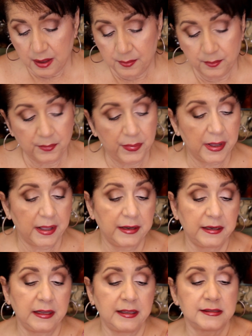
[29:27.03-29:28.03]

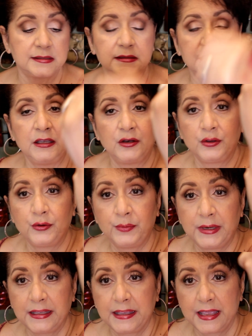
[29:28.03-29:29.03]
But it's, you know, you
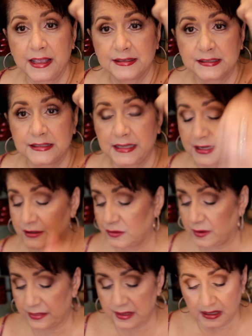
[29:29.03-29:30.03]
really can't see it.
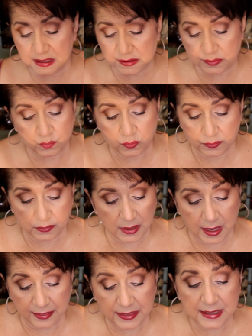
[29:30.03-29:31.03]
So I think it's
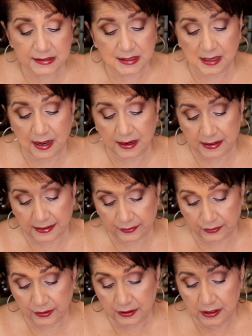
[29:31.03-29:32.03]
a
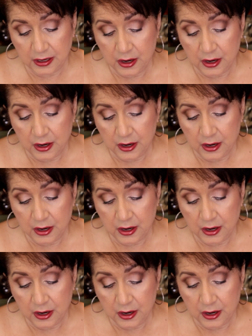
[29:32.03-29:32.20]
highlighter.